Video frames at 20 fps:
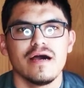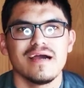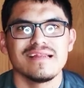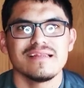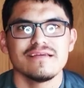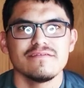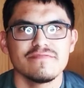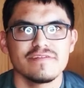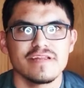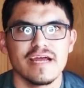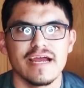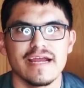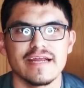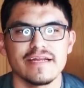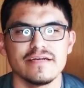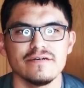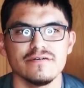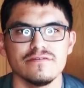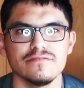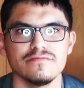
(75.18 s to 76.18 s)
I live in
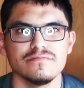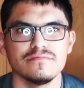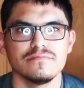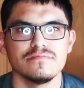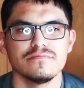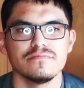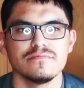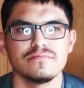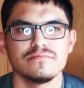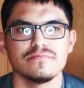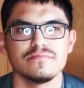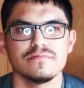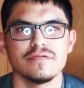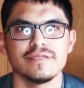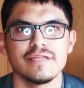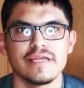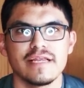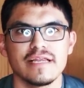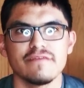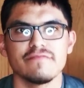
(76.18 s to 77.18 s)
Idaho,
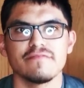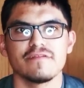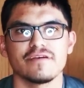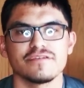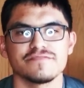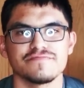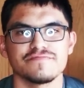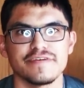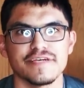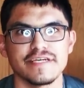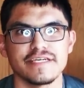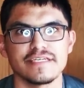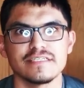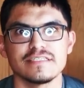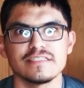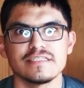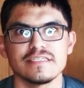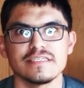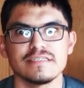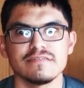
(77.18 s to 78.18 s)
and they live in Las
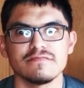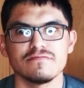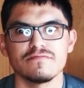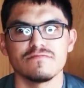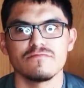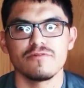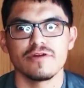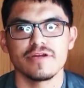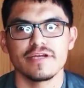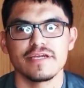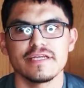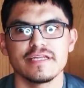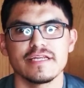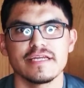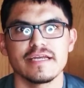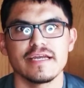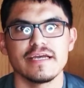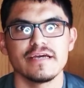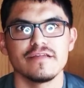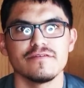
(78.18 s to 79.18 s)
Vegas, and working
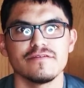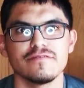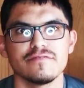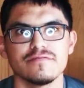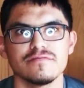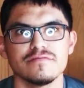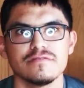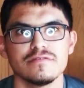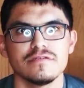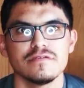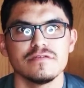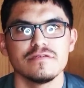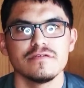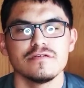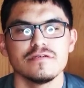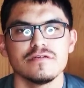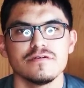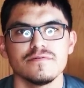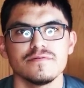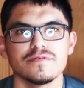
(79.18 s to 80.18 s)
together
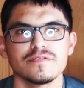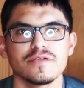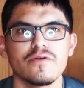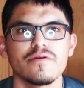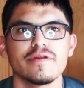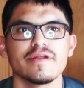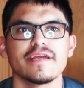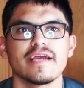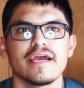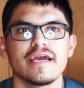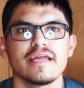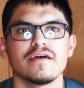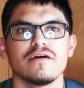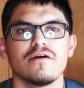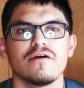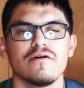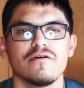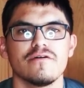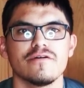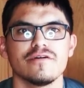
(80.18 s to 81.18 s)
was already kind of
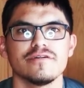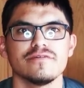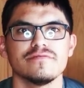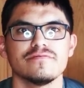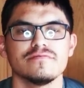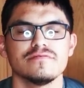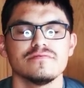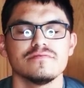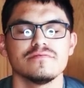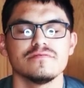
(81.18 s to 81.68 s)
hard.